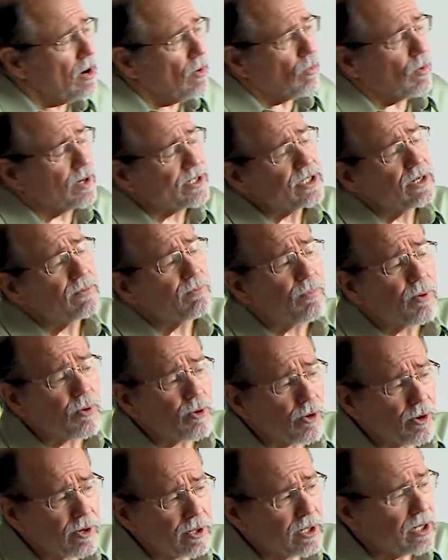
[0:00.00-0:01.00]
What's
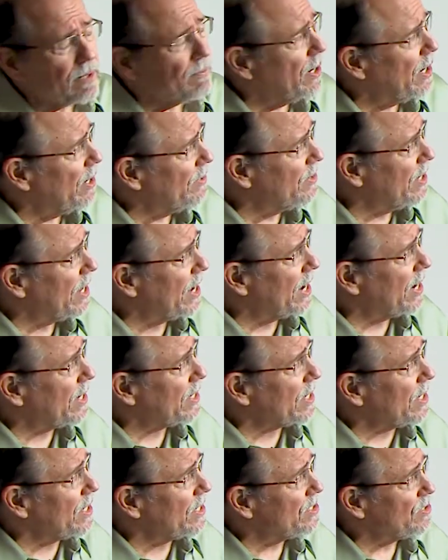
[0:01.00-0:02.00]
important about that
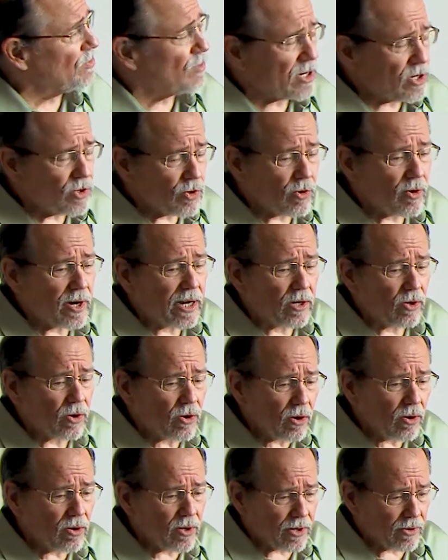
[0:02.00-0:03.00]
is when you create a
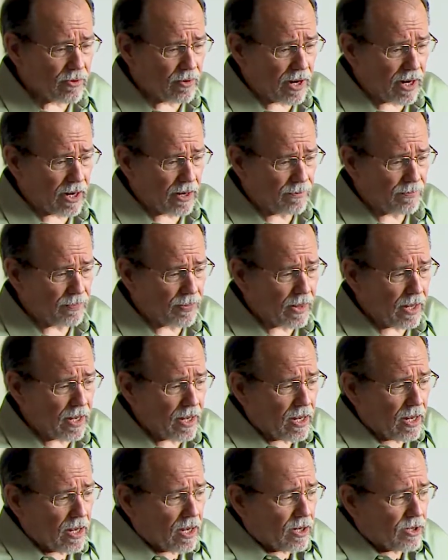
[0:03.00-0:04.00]
hologram,
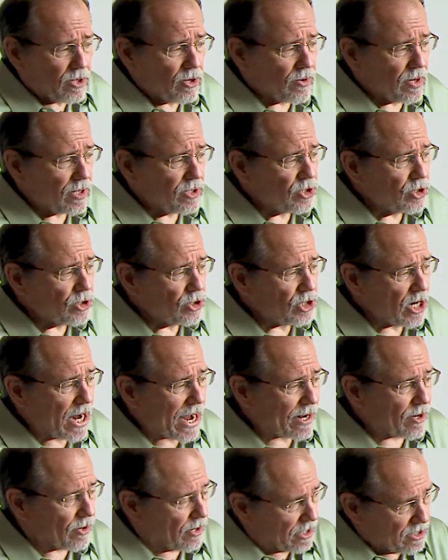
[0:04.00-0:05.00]
you can
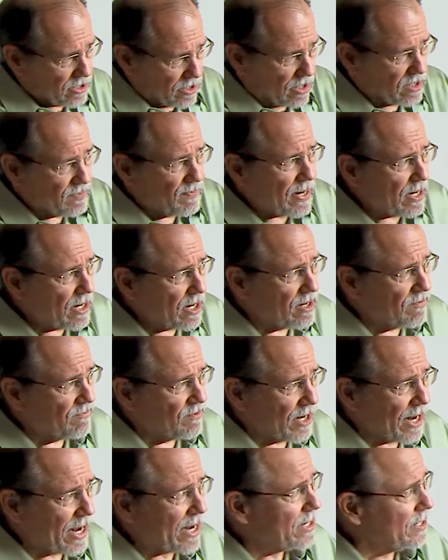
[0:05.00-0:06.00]
shatter, it's made out of
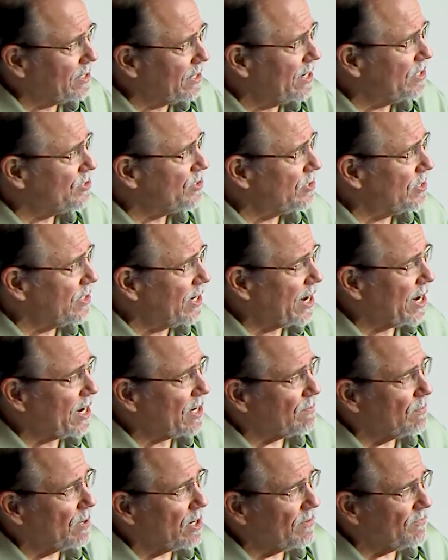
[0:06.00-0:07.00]
light, laser
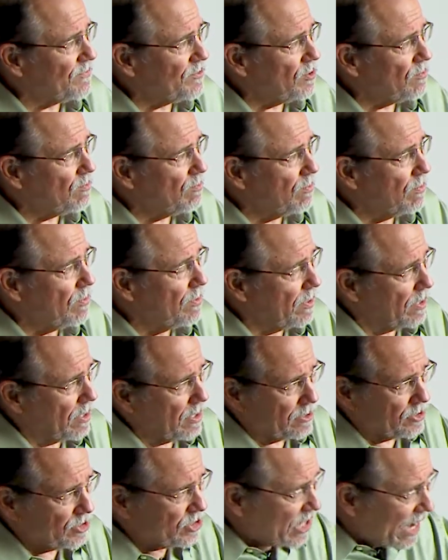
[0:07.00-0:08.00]
light, but if you
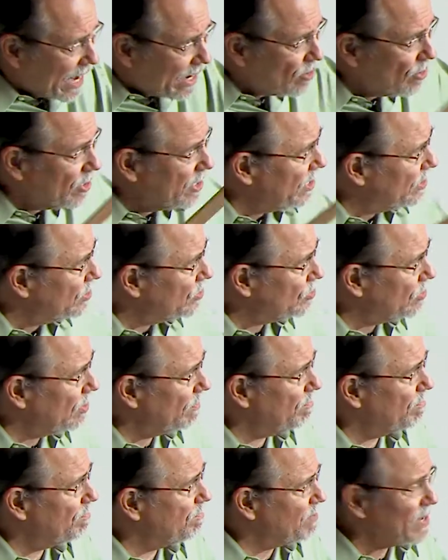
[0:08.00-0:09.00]
shatter it into
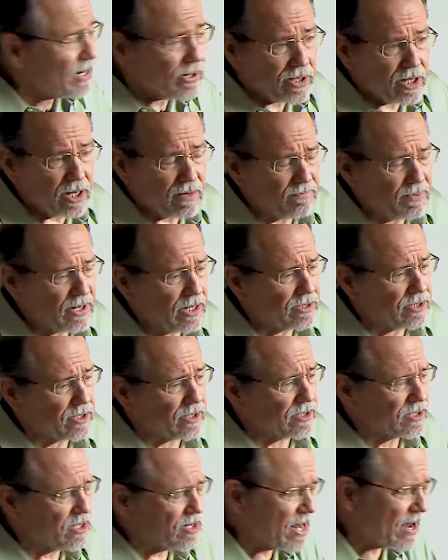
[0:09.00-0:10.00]
1 billion
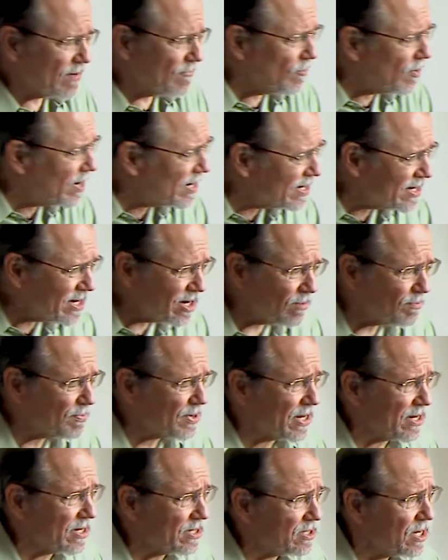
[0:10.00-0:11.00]
pieces, and you have one little
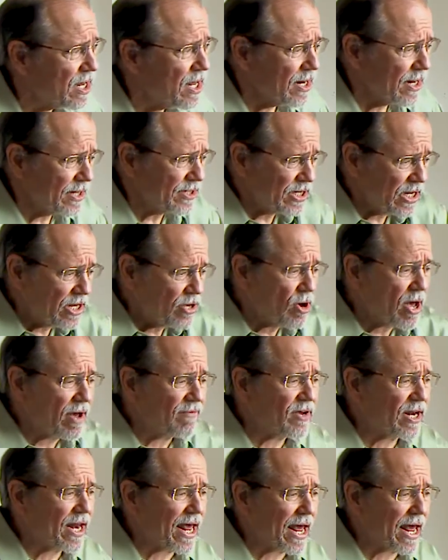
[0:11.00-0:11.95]
piece, let's say you have an